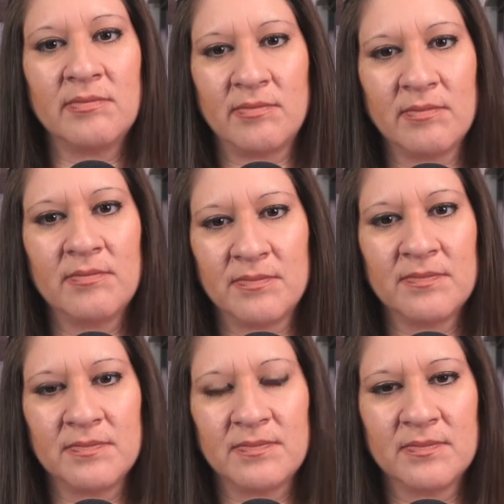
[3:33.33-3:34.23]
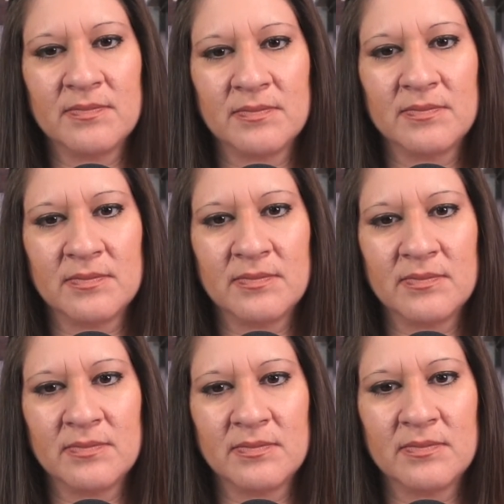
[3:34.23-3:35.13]

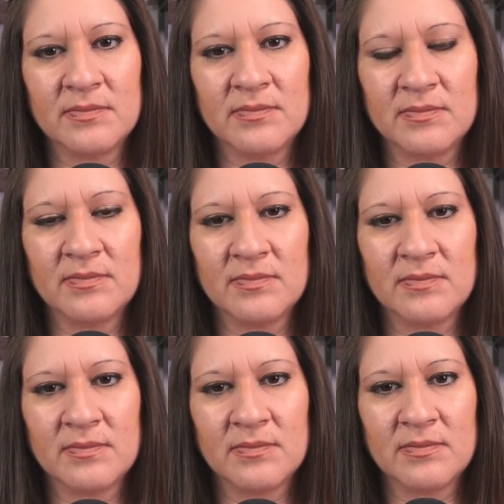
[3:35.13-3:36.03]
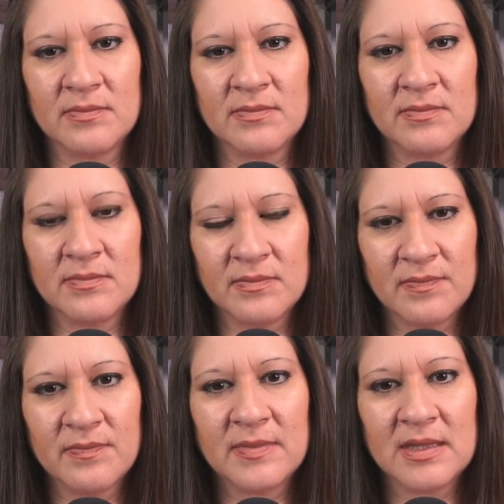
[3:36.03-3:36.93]

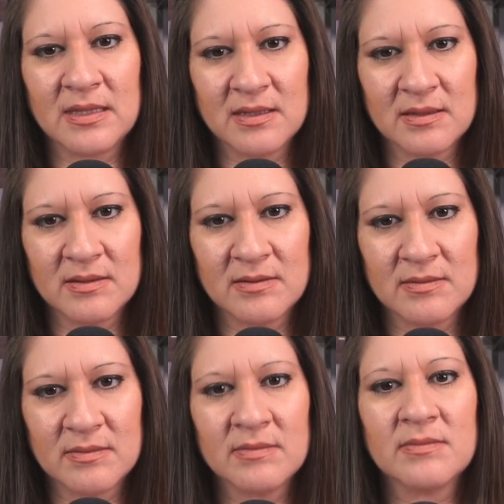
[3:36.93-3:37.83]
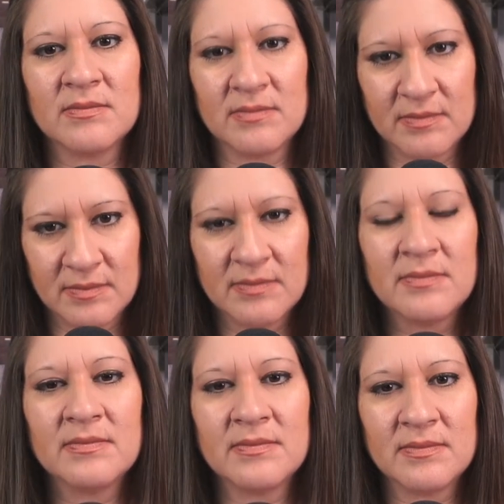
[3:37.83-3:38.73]

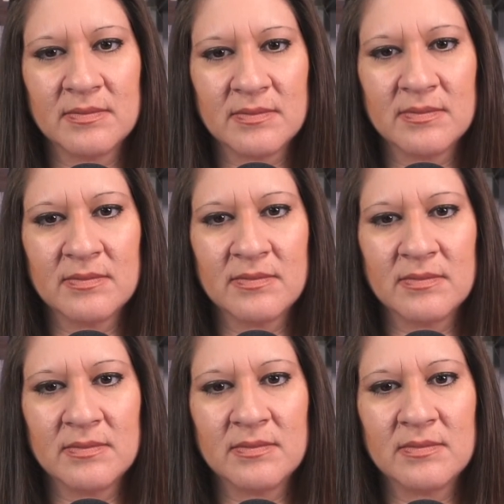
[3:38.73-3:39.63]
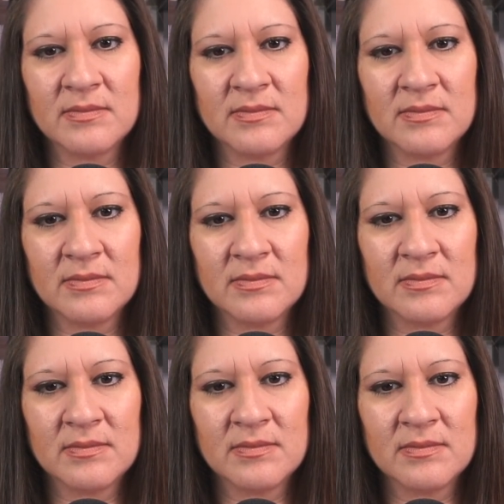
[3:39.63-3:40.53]

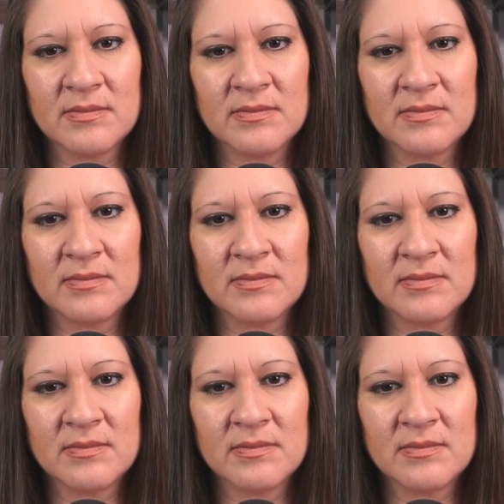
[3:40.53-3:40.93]
No words are spoken by the person on screen.